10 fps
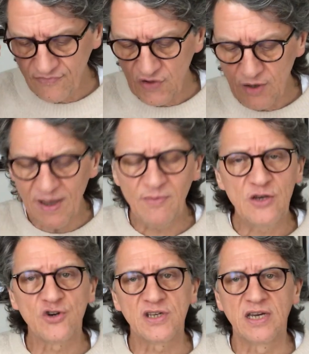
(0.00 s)
you may be
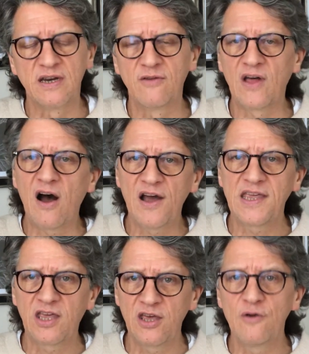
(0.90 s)
interested to know that
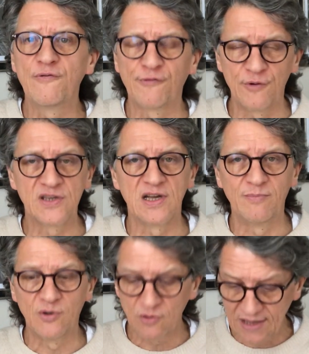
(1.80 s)
IQ, for
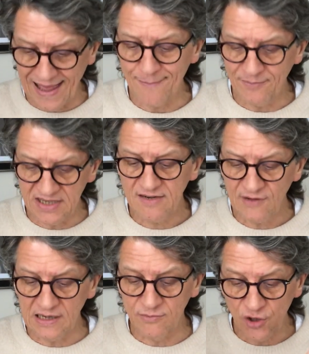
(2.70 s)
example, can be developed.